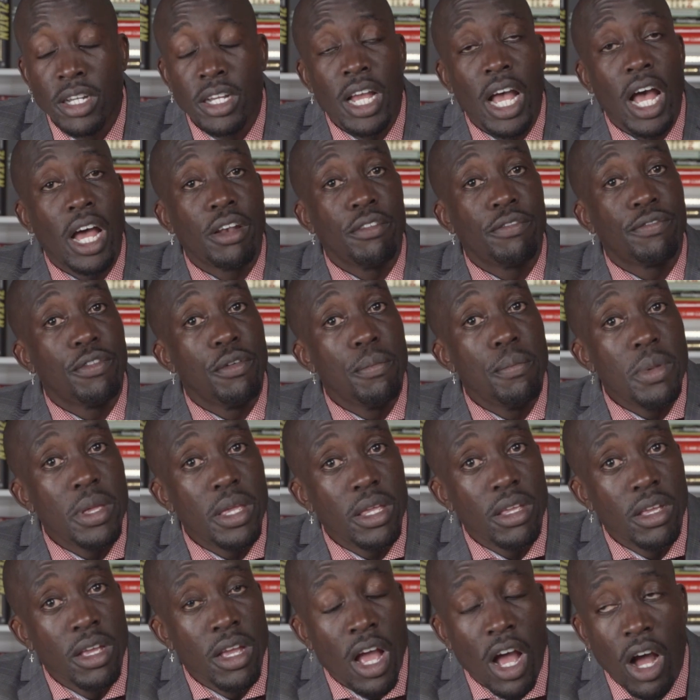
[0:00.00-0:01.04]
And for
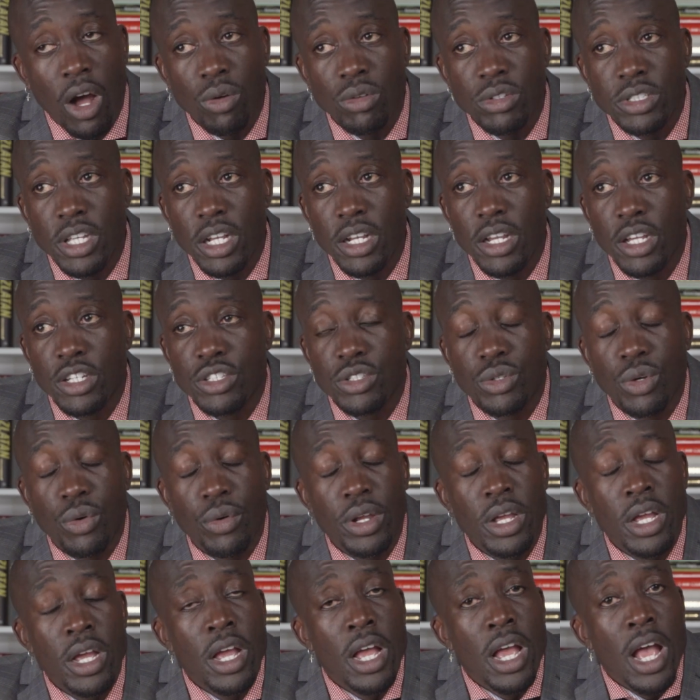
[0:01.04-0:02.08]
me, I will tell you a story.
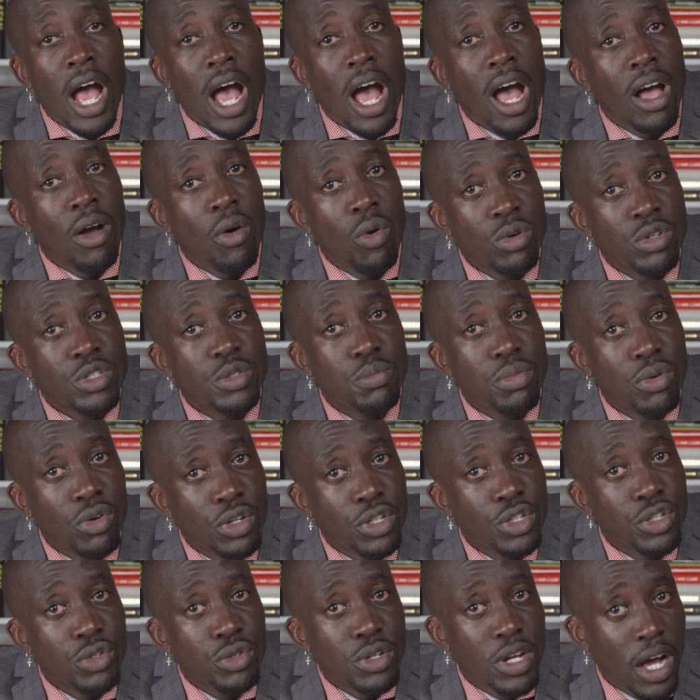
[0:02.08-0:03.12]
I was born
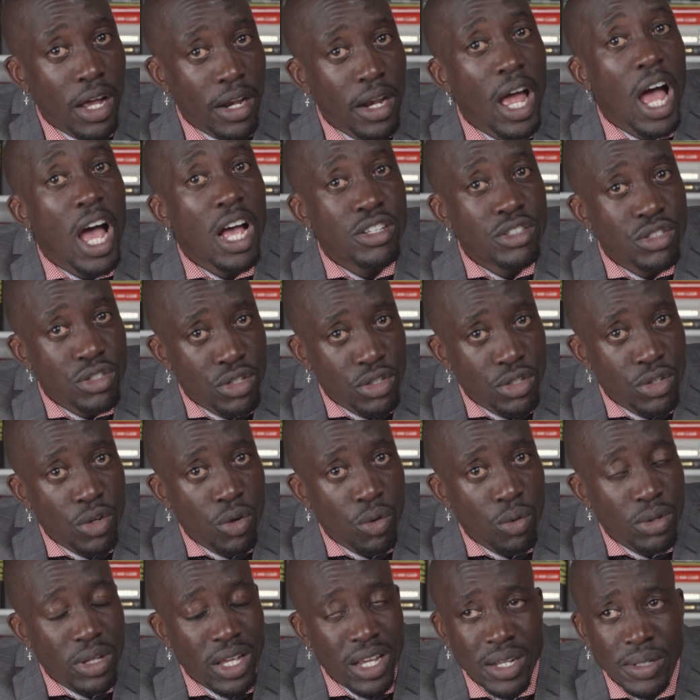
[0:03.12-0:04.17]
in Uganda, as you
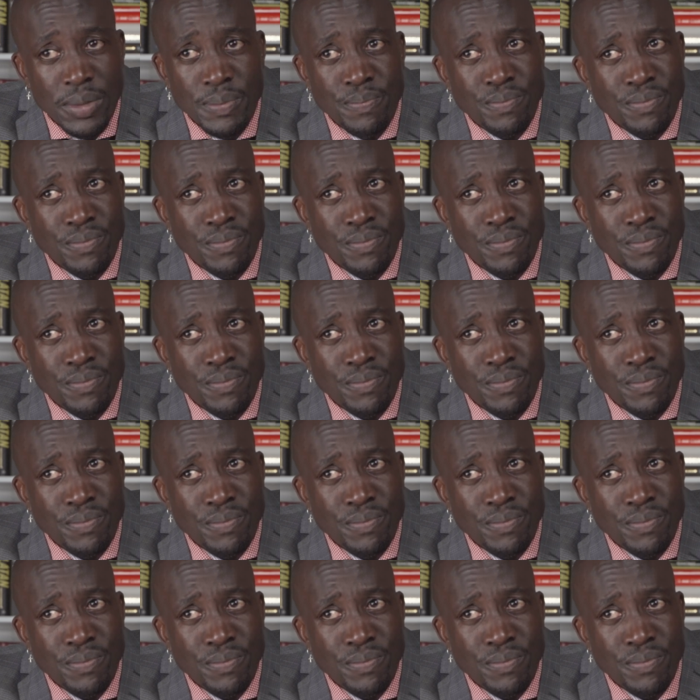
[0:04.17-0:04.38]
know, yeah.